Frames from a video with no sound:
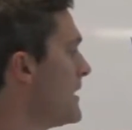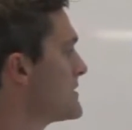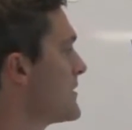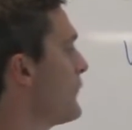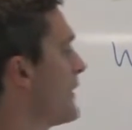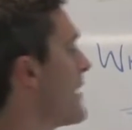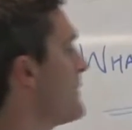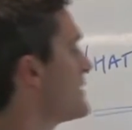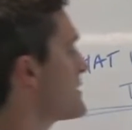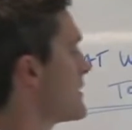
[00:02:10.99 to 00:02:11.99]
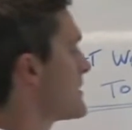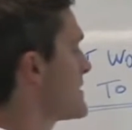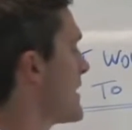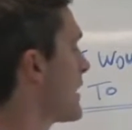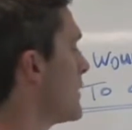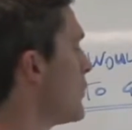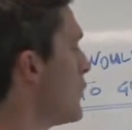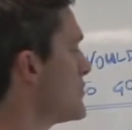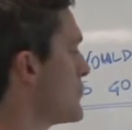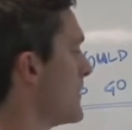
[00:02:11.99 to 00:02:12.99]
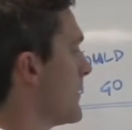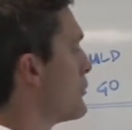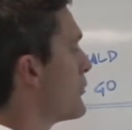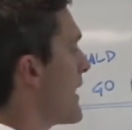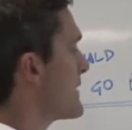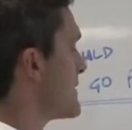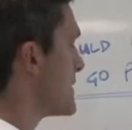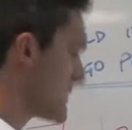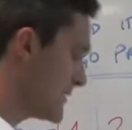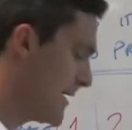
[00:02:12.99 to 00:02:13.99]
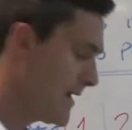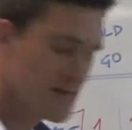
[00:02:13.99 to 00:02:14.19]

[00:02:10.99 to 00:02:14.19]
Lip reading: So if we come into the second quadrant, practice.